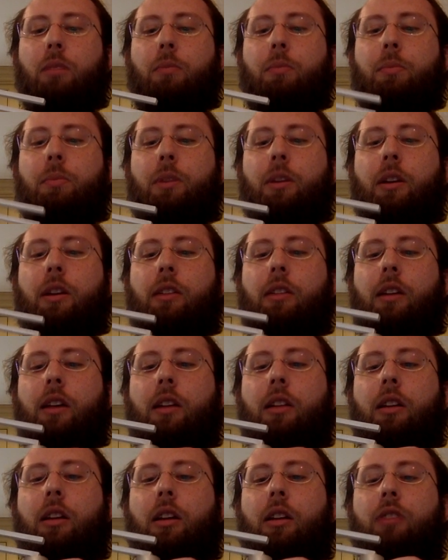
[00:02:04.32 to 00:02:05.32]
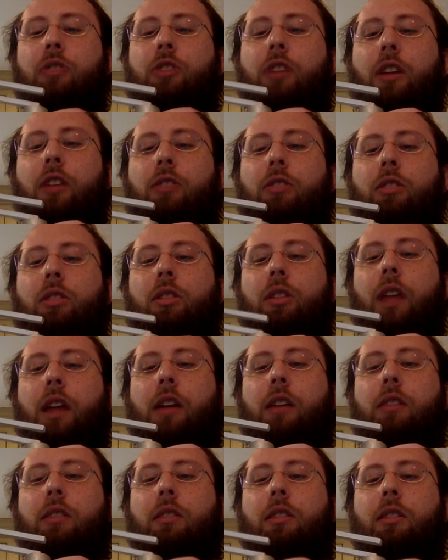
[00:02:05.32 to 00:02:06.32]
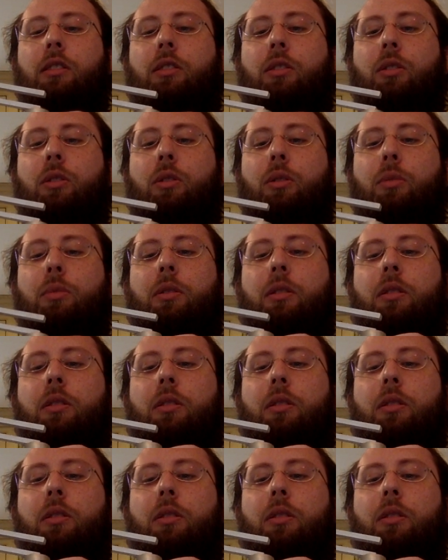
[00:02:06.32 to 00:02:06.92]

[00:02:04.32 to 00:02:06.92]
But as I change the length of this tube,